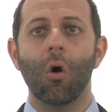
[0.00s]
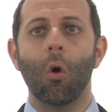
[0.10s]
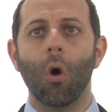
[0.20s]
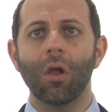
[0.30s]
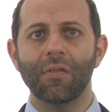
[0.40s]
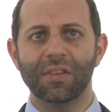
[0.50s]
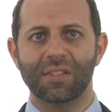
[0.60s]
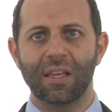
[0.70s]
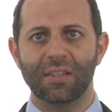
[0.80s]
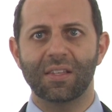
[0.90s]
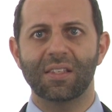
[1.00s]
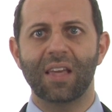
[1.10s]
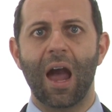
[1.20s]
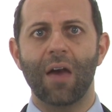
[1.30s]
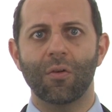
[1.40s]
All of the senses
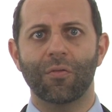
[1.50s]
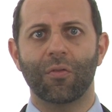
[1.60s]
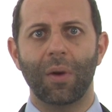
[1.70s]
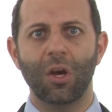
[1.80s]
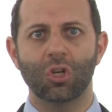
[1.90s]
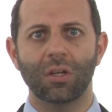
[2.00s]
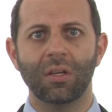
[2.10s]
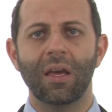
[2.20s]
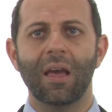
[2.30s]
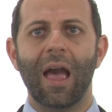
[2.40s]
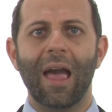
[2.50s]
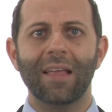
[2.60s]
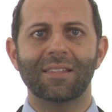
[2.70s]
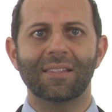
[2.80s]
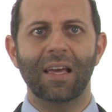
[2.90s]
gather information
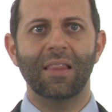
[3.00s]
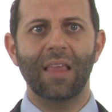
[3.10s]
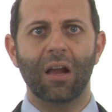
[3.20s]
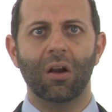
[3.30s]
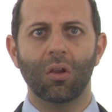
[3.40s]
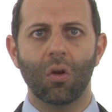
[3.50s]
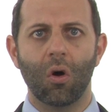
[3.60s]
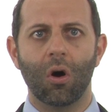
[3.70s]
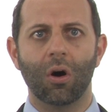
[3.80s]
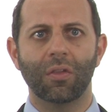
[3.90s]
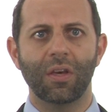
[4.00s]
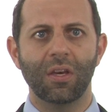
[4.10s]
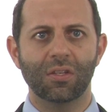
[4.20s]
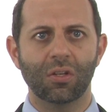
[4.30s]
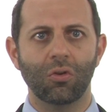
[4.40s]
and send that along
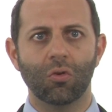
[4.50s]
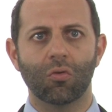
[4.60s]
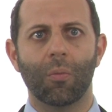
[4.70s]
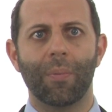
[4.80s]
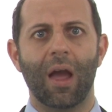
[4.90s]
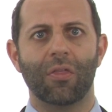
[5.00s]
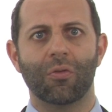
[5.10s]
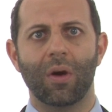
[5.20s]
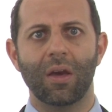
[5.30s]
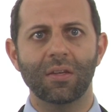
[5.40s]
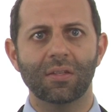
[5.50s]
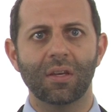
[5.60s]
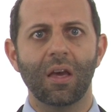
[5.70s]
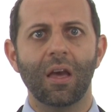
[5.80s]
these neural pathways